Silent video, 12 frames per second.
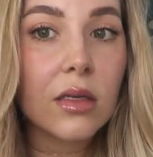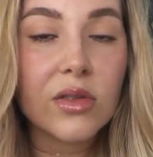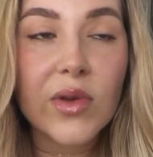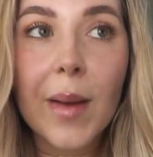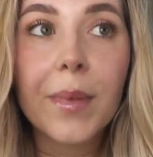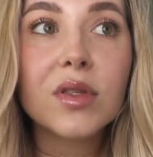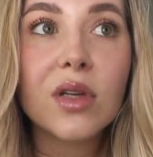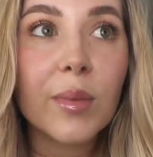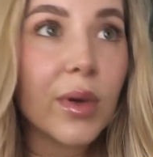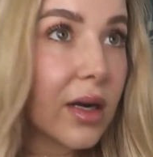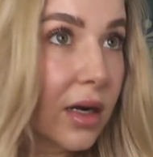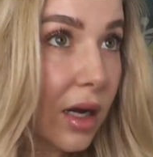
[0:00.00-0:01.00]
That's what happens when
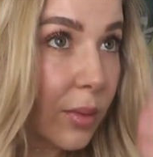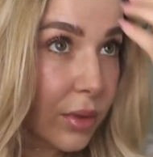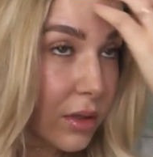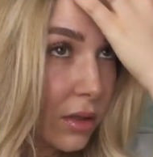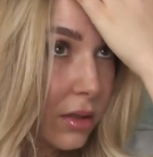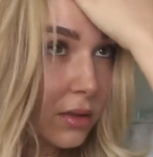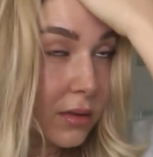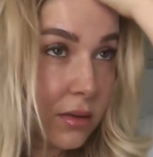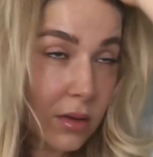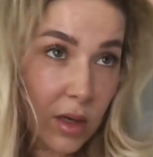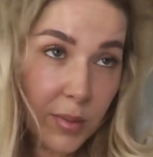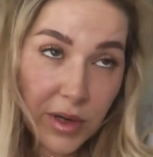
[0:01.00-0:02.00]
I put it up
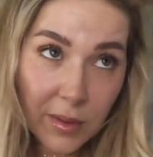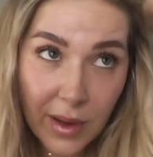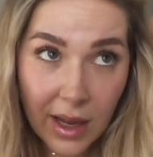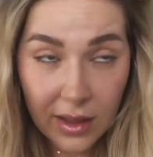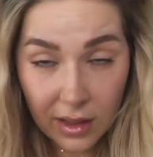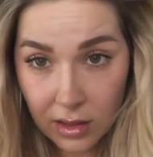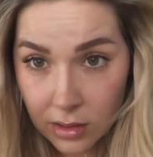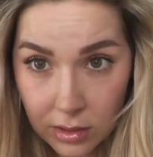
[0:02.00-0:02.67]
or I put it back.